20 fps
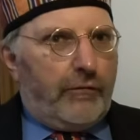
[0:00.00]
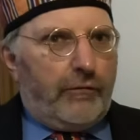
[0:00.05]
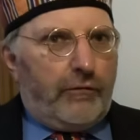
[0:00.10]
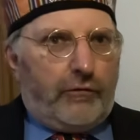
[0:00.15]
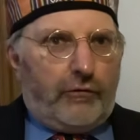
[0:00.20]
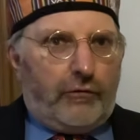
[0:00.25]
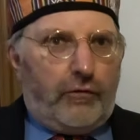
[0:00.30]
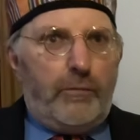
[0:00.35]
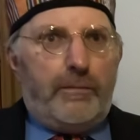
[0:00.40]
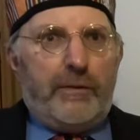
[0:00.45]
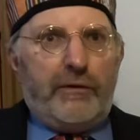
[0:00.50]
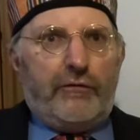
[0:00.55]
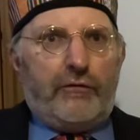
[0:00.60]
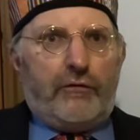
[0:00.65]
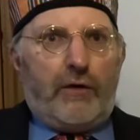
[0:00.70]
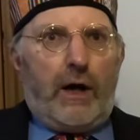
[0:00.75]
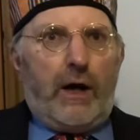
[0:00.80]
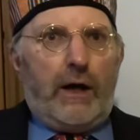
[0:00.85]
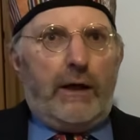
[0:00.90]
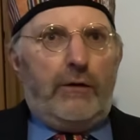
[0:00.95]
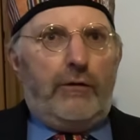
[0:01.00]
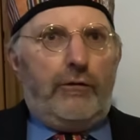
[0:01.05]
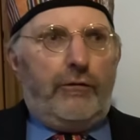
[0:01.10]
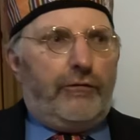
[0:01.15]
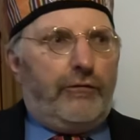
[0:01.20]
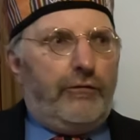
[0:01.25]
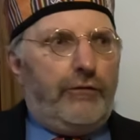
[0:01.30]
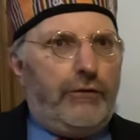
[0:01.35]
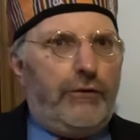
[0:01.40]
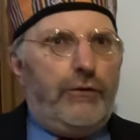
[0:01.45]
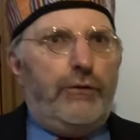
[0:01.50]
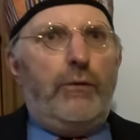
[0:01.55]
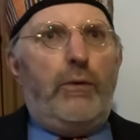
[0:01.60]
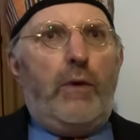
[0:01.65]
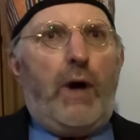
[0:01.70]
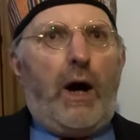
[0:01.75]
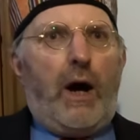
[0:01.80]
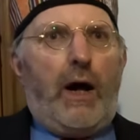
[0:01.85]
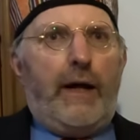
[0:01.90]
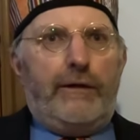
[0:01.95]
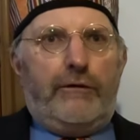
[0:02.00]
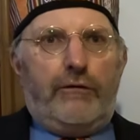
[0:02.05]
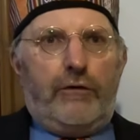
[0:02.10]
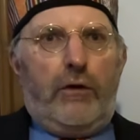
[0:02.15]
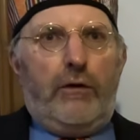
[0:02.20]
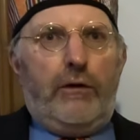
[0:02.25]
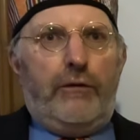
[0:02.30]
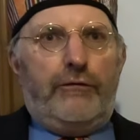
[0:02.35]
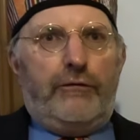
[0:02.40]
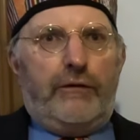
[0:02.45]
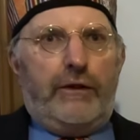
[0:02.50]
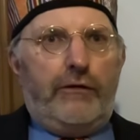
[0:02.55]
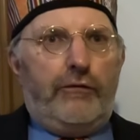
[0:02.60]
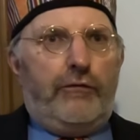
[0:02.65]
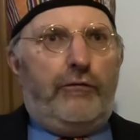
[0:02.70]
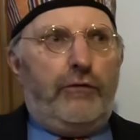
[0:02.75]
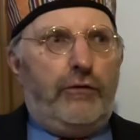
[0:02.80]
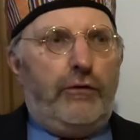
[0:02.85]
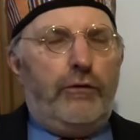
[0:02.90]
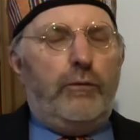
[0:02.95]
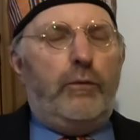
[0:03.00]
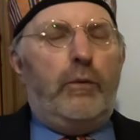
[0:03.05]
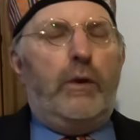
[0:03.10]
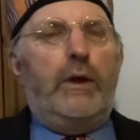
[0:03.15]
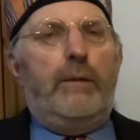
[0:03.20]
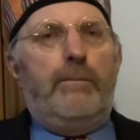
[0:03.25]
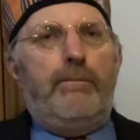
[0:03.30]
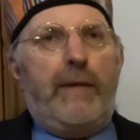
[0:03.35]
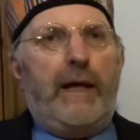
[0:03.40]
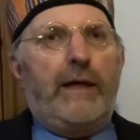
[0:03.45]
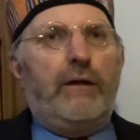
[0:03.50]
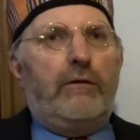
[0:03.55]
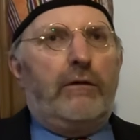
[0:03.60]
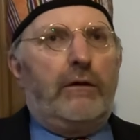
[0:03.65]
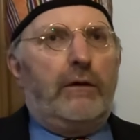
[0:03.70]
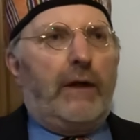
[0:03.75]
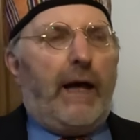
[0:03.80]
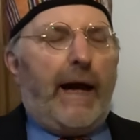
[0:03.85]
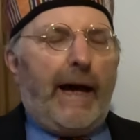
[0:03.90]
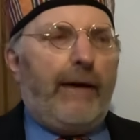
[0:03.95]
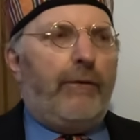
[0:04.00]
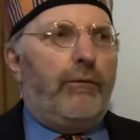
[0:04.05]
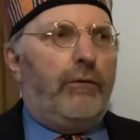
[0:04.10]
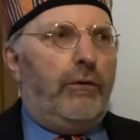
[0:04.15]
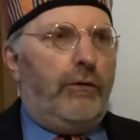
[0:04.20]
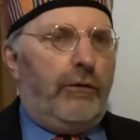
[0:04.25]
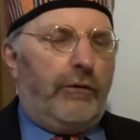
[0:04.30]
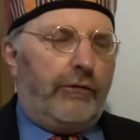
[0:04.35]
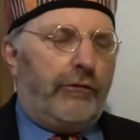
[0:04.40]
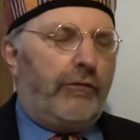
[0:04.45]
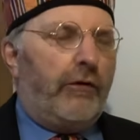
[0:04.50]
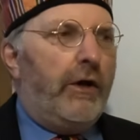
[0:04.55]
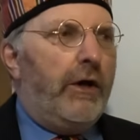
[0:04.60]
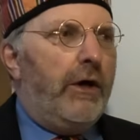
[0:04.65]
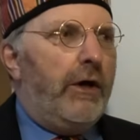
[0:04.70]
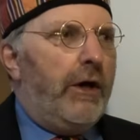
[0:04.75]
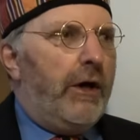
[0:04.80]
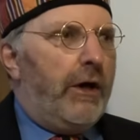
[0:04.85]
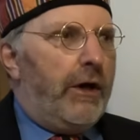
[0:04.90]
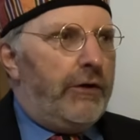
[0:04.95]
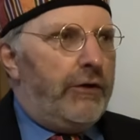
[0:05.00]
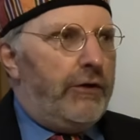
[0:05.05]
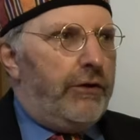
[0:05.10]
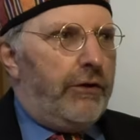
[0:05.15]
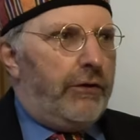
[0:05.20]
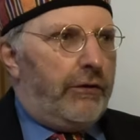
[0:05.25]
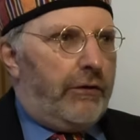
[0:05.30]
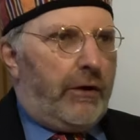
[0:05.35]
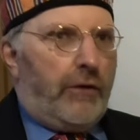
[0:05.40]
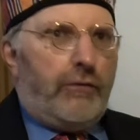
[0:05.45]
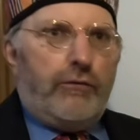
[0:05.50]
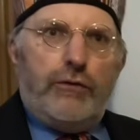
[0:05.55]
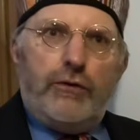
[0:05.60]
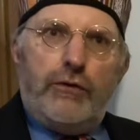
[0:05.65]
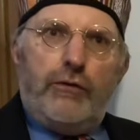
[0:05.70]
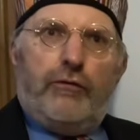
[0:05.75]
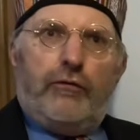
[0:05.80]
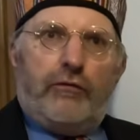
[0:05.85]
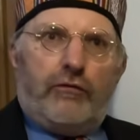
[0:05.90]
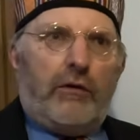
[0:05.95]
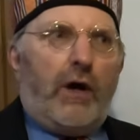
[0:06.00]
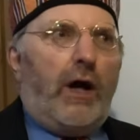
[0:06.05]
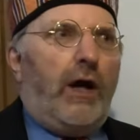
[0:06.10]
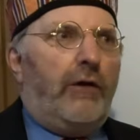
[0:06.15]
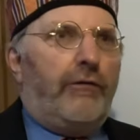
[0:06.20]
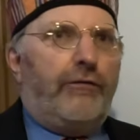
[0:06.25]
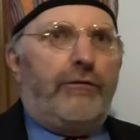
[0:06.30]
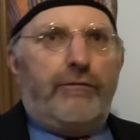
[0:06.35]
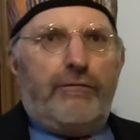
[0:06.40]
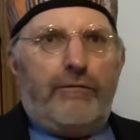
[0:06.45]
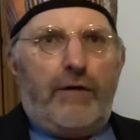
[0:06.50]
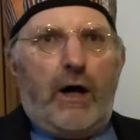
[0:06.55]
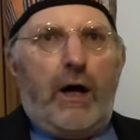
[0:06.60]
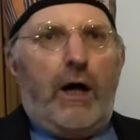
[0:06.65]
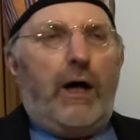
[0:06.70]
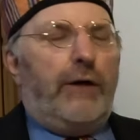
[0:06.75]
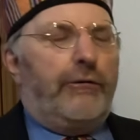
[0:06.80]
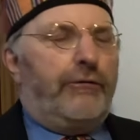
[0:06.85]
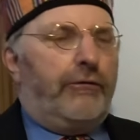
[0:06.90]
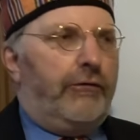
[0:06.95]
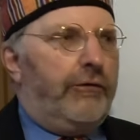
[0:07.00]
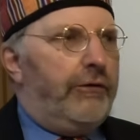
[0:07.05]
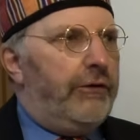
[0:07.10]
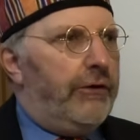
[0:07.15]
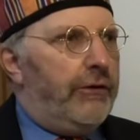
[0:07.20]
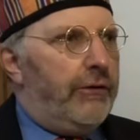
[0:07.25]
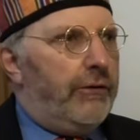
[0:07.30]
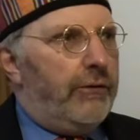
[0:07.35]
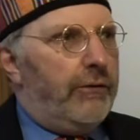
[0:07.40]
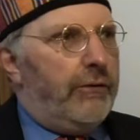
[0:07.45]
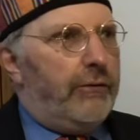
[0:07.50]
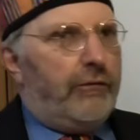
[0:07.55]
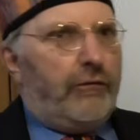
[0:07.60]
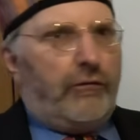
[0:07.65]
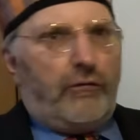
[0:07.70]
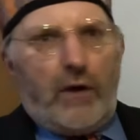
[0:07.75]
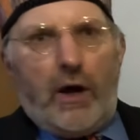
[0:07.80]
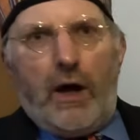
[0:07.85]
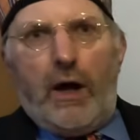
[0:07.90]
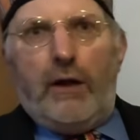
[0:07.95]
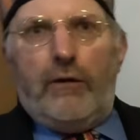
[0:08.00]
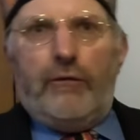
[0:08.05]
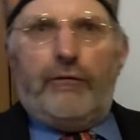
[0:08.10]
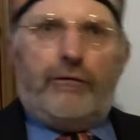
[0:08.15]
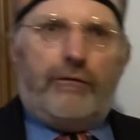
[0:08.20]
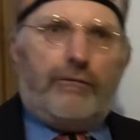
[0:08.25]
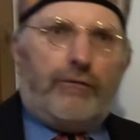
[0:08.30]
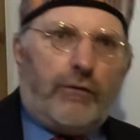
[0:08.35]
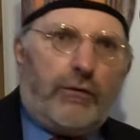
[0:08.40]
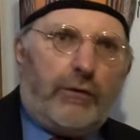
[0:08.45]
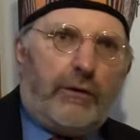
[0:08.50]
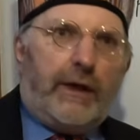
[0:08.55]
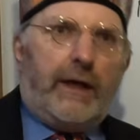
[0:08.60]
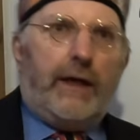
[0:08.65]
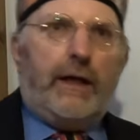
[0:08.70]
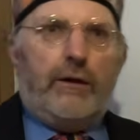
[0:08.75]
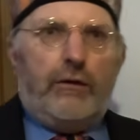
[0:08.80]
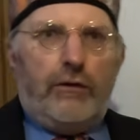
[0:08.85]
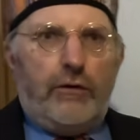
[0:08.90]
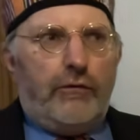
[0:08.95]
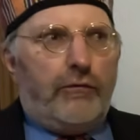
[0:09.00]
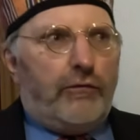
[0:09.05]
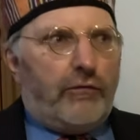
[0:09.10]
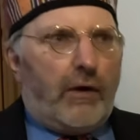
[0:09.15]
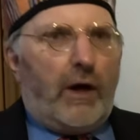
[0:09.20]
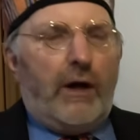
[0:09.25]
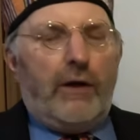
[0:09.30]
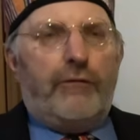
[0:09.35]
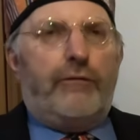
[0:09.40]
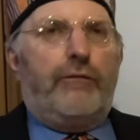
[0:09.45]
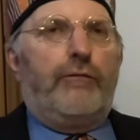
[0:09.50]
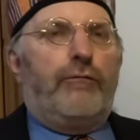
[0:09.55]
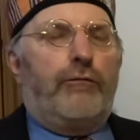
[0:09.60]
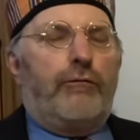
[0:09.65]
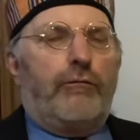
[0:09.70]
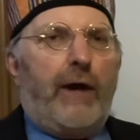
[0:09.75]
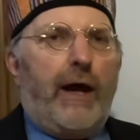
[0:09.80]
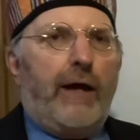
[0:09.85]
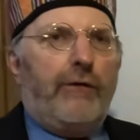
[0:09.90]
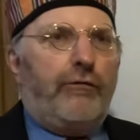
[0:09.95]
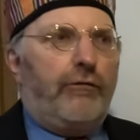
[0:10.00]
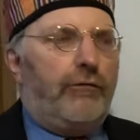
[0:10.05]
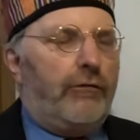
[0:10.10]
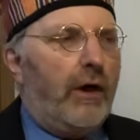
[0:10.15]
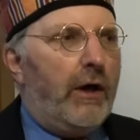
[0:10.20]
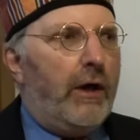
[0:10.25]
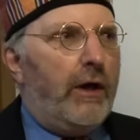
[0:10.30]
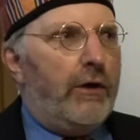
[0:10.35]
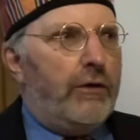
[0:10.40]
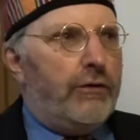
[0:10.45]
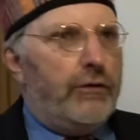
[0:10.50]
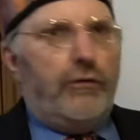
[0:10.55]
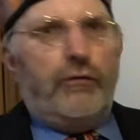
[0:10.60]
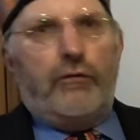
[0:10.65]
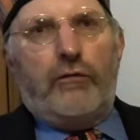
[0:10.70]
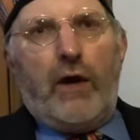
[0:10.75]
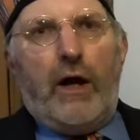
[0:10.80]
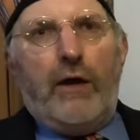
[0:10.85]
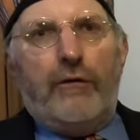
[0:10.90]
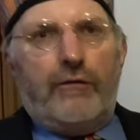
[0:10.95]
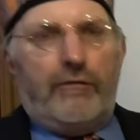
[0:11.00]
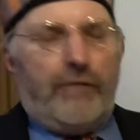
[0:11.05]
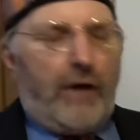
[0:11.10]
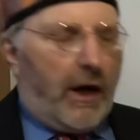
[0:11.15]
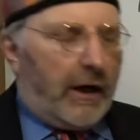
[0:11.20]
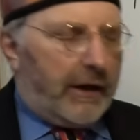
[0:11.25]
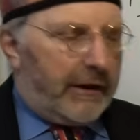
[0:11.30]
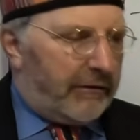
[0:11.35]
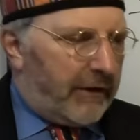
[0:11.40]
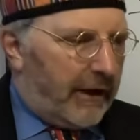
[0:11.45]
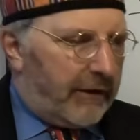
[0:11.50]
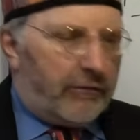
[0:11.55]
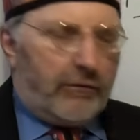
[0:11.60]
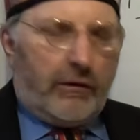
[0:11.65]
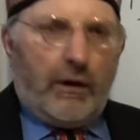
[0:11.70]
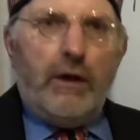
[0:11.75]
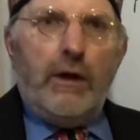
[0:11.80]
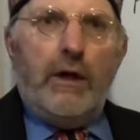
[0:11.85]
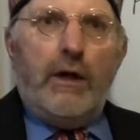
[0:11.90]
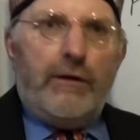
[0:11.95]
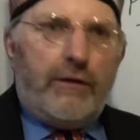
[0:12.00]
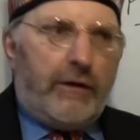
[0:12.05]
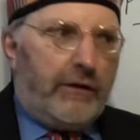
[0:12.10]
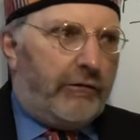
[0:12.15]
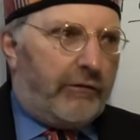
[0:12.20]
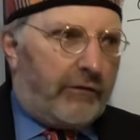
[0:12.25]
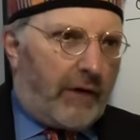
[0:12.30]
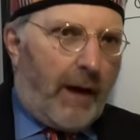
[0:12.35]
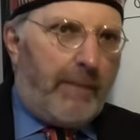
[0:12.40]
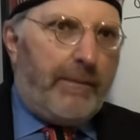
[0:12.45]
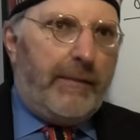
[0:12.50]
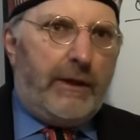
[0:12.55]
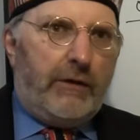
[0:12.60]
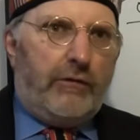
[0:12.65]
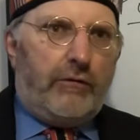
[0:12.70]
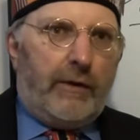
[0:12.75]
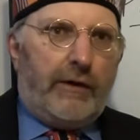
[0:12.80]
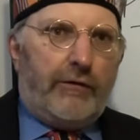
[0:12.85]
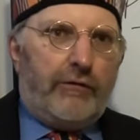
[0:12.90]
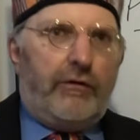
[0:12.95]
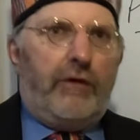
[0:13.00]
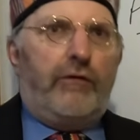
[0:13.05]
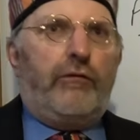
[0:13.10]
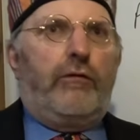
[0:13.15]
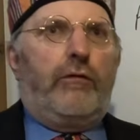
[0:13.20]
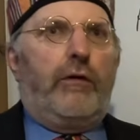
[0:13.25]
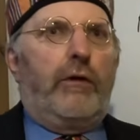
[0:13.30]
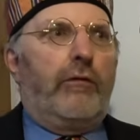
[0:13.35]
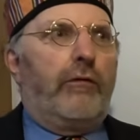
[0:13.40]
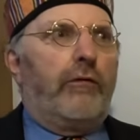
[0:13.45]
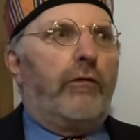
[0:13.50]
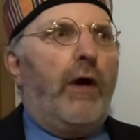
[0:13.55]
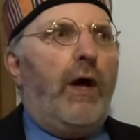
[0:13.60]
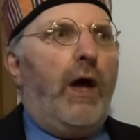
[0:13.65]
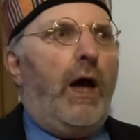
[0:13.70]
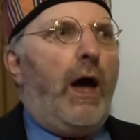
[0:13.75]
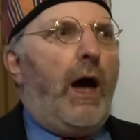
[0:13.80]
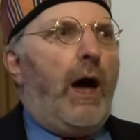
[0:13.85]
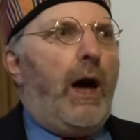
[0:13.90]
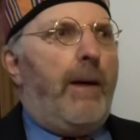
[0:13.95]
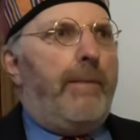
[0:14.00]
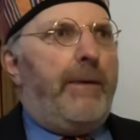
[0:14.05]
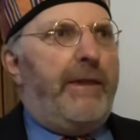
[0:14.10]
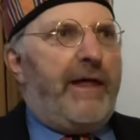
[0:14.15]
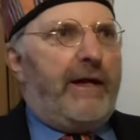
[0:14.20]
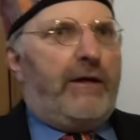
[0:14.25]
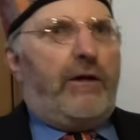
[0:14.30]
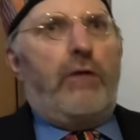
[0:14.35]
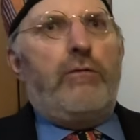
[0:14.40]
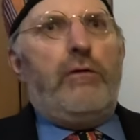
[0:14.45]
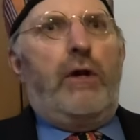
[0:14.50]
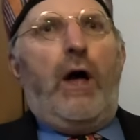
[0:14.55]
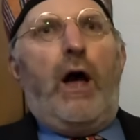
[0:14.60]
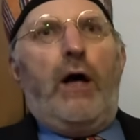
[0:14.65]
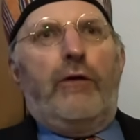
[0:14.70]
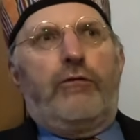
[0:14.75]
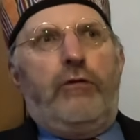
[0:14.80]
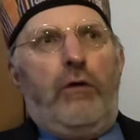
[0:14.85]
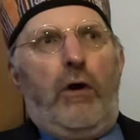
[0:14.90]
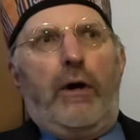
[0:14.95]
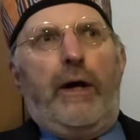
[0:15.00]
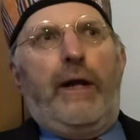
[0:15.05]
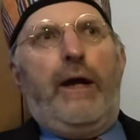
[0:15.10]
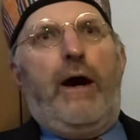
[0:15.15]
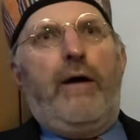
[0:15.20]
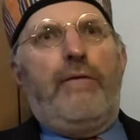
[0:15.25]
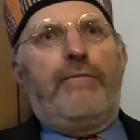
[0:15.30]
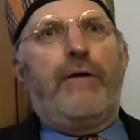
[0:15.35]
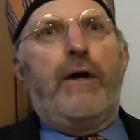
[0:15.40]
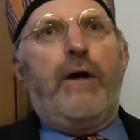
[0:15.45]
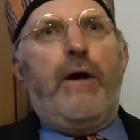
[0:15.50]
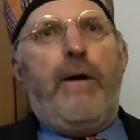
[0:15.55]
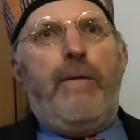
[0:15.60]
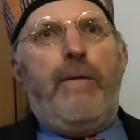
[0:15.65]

super styles, new ideologies, new mental outlooks, and new styles of art, new styles of cooking, new styles of dress, new styles of architecture. These come into existence, but they don't last long enough